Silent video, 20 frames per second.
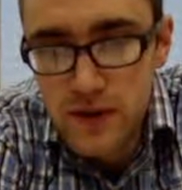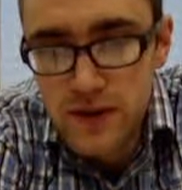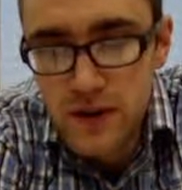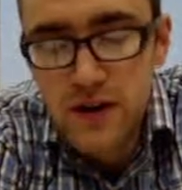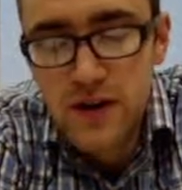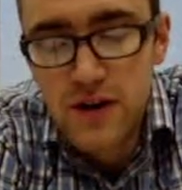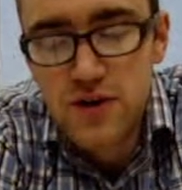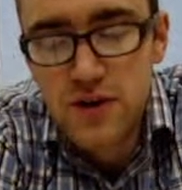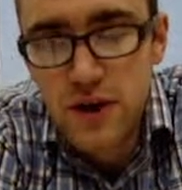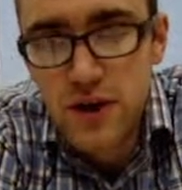
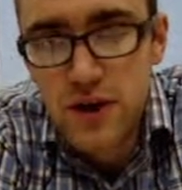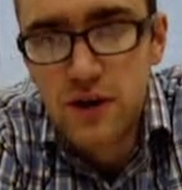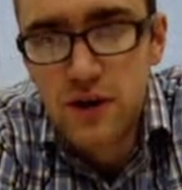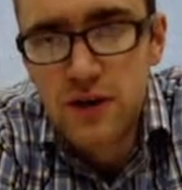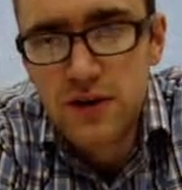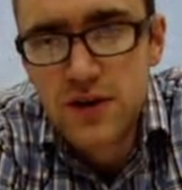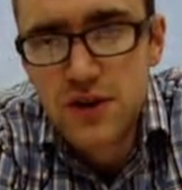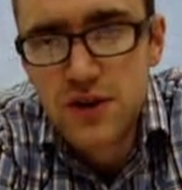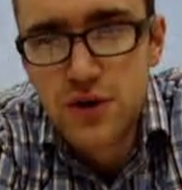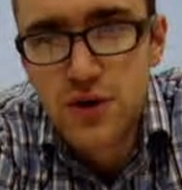teenagers and young
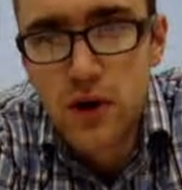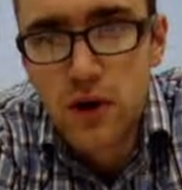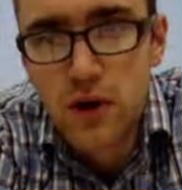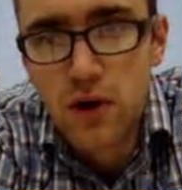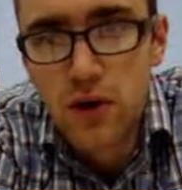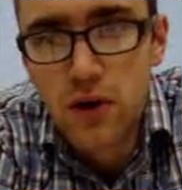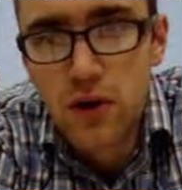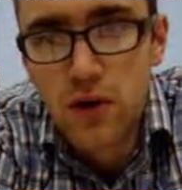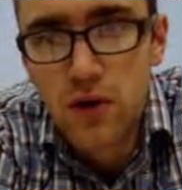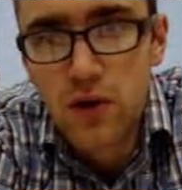adults
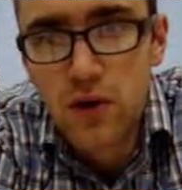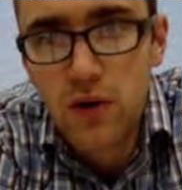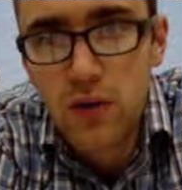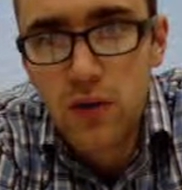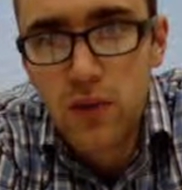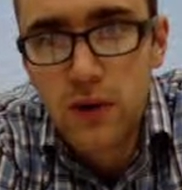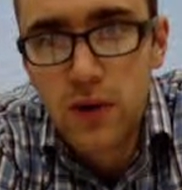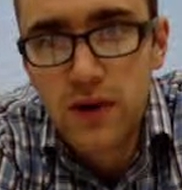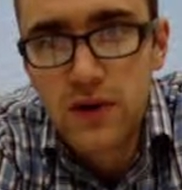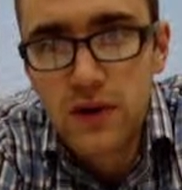struggle
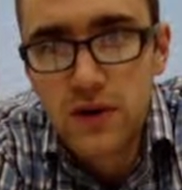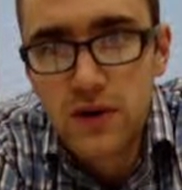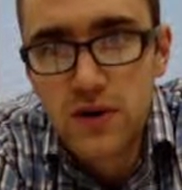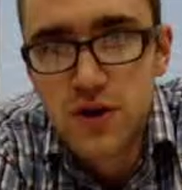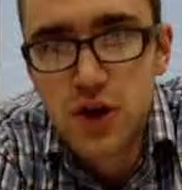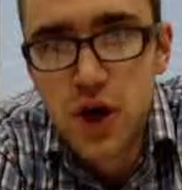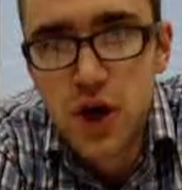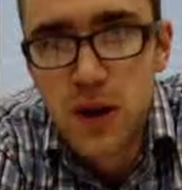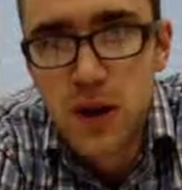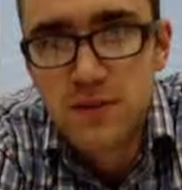with their
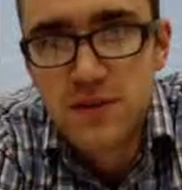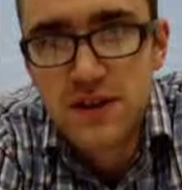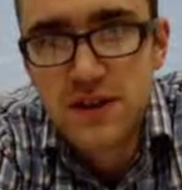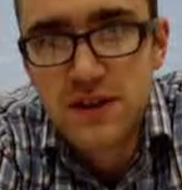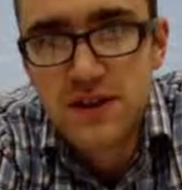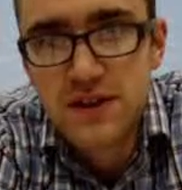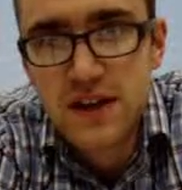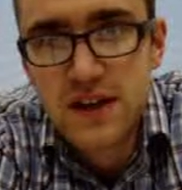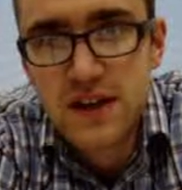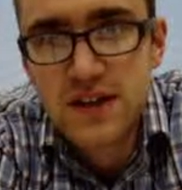jobs in
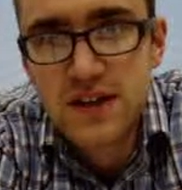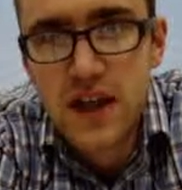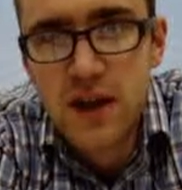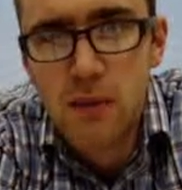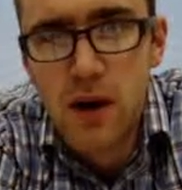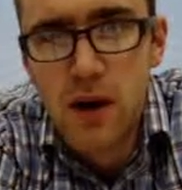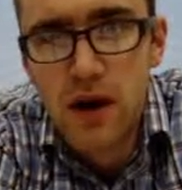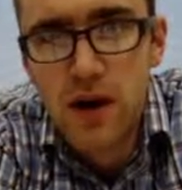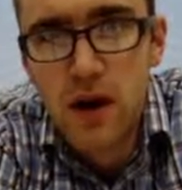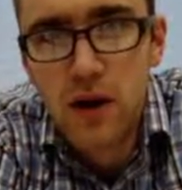the sense they
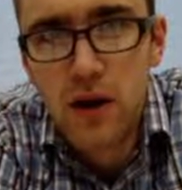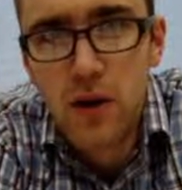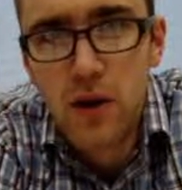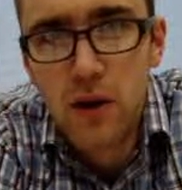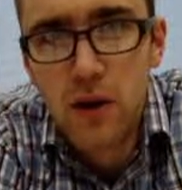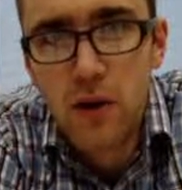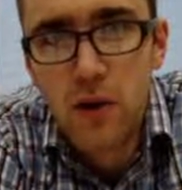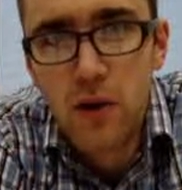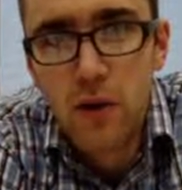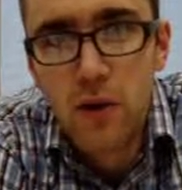might not
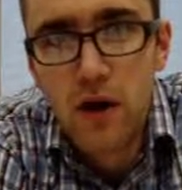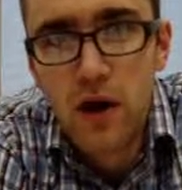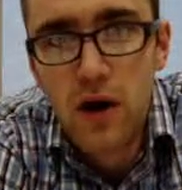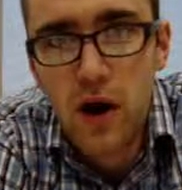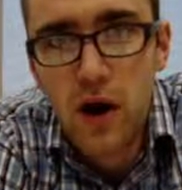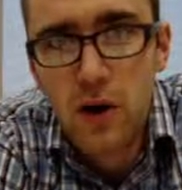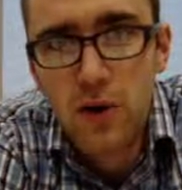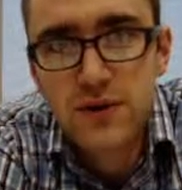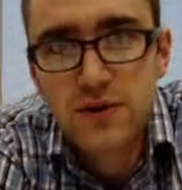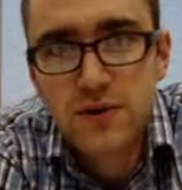know
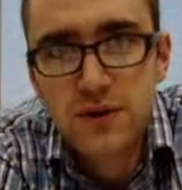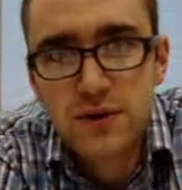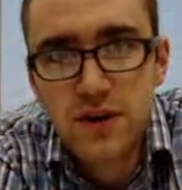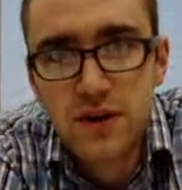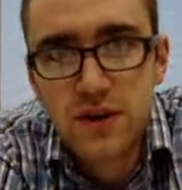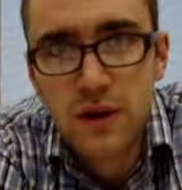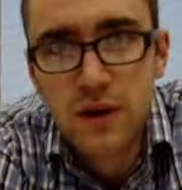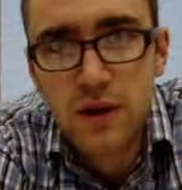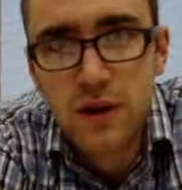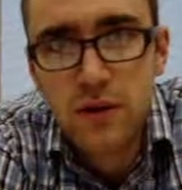always what to
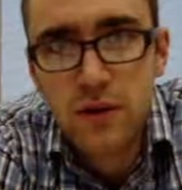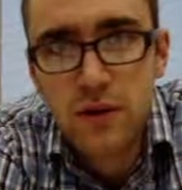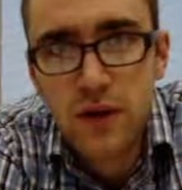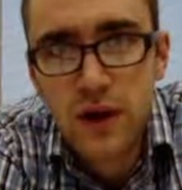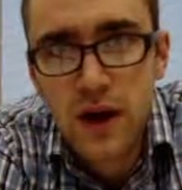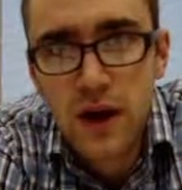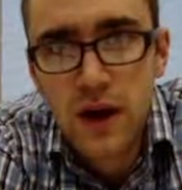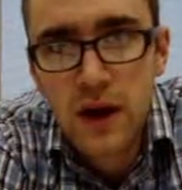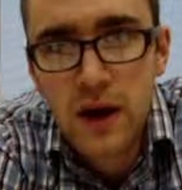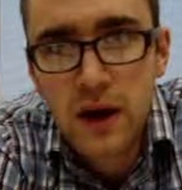do
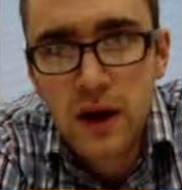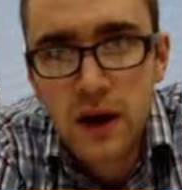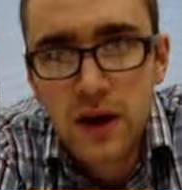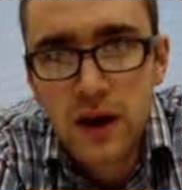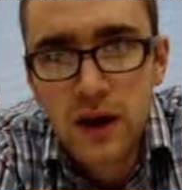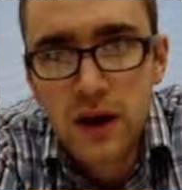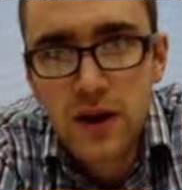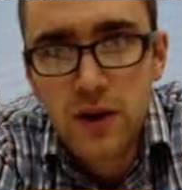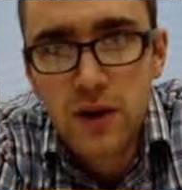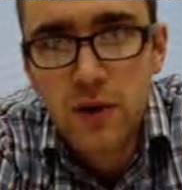
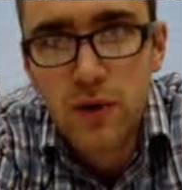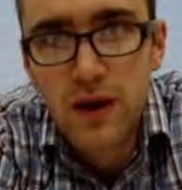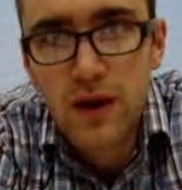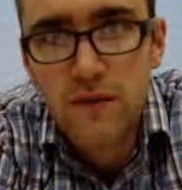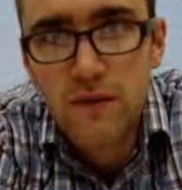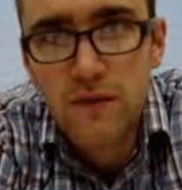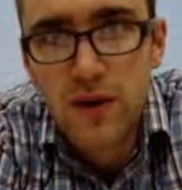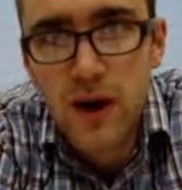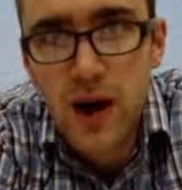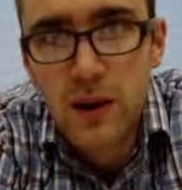in the work
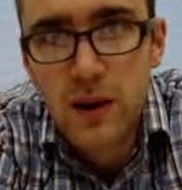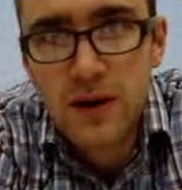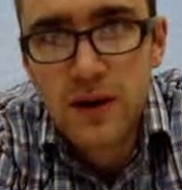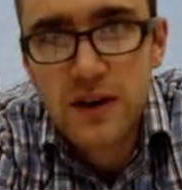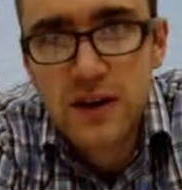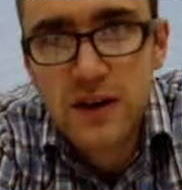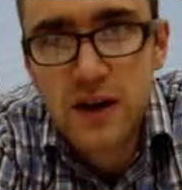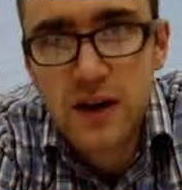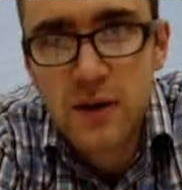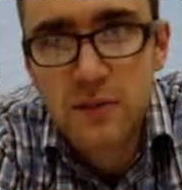
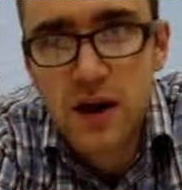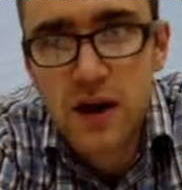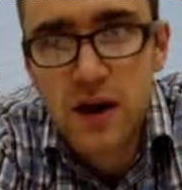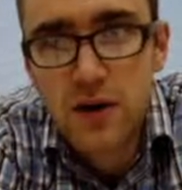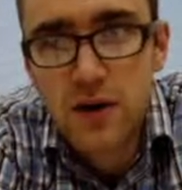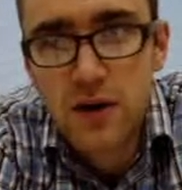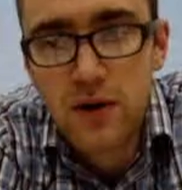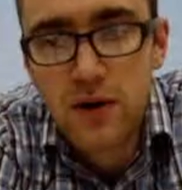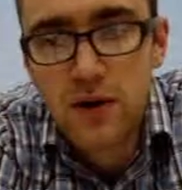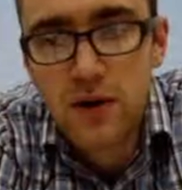environment, and they might
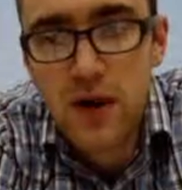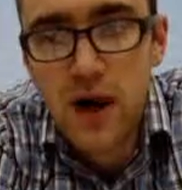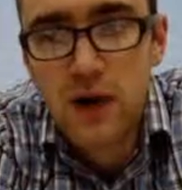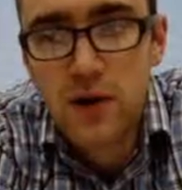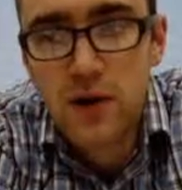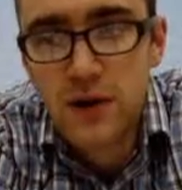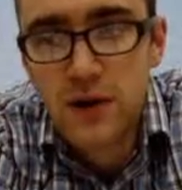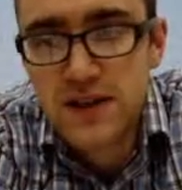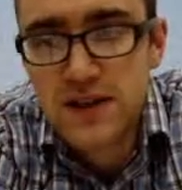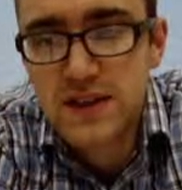not
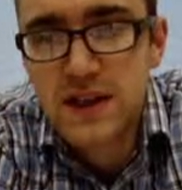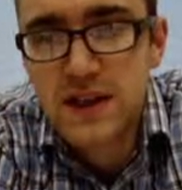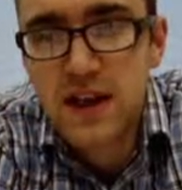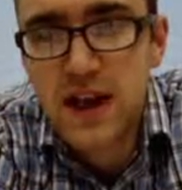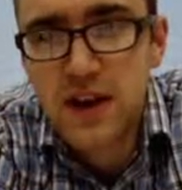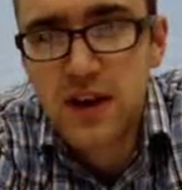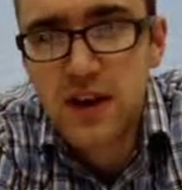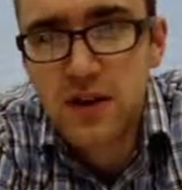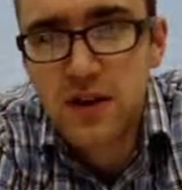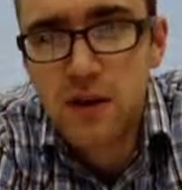always
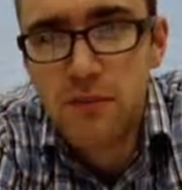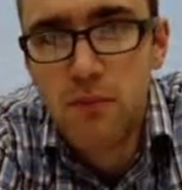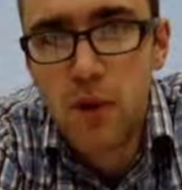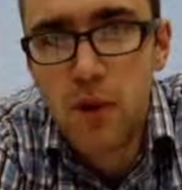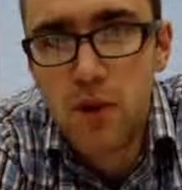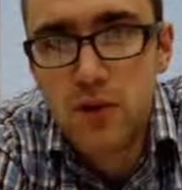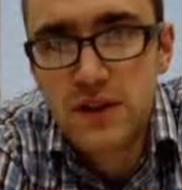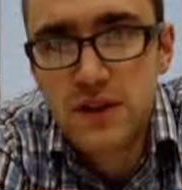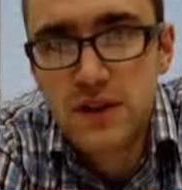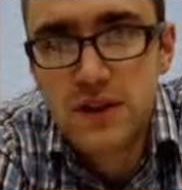get the
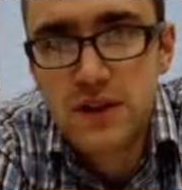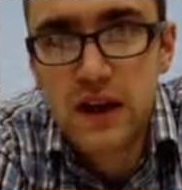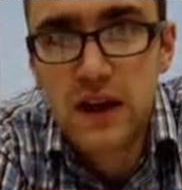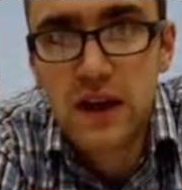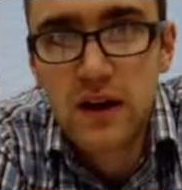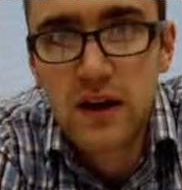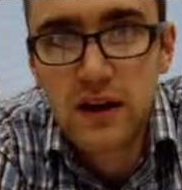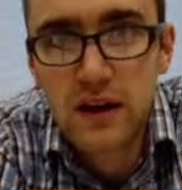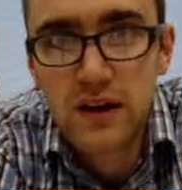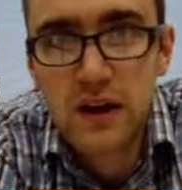most
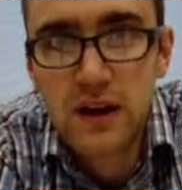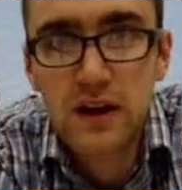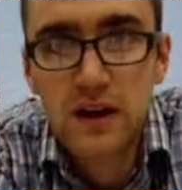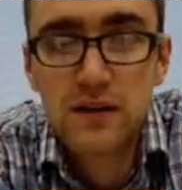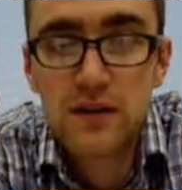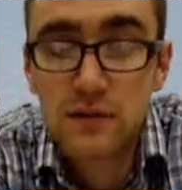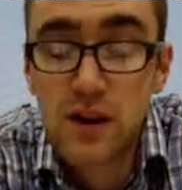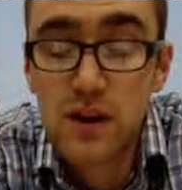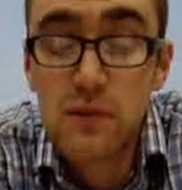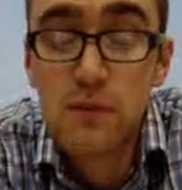they,
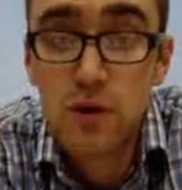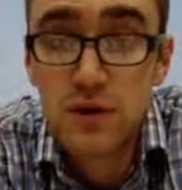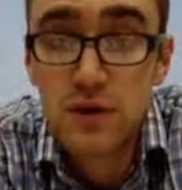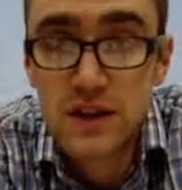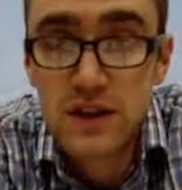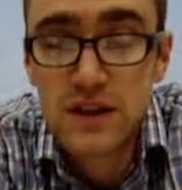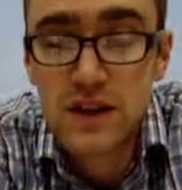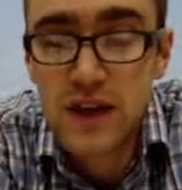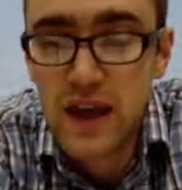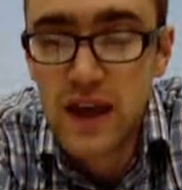the
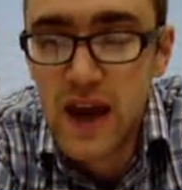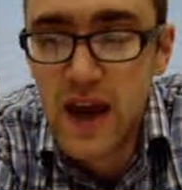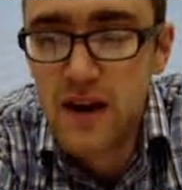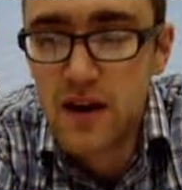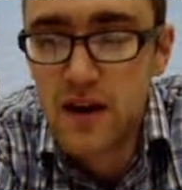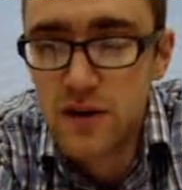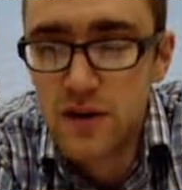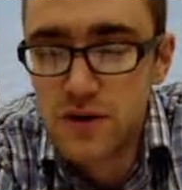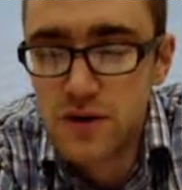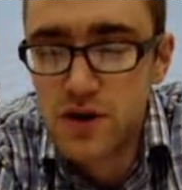most that they
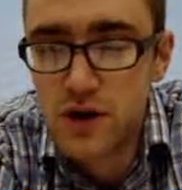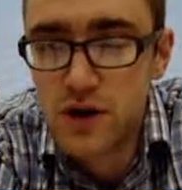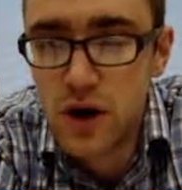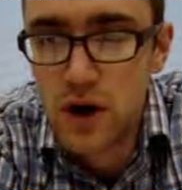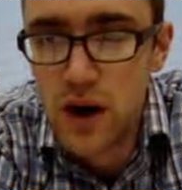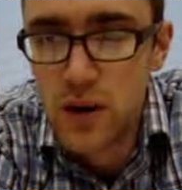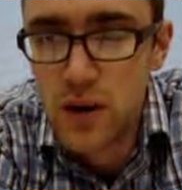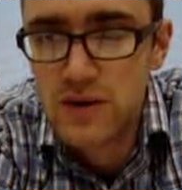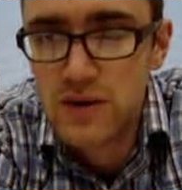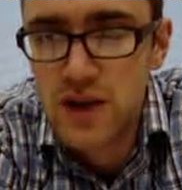can out of their
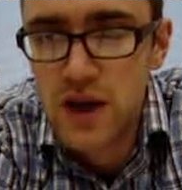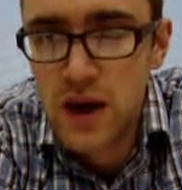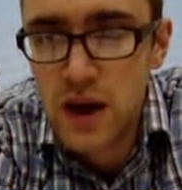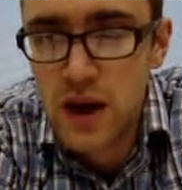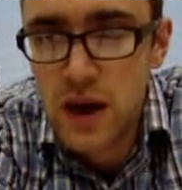jobs.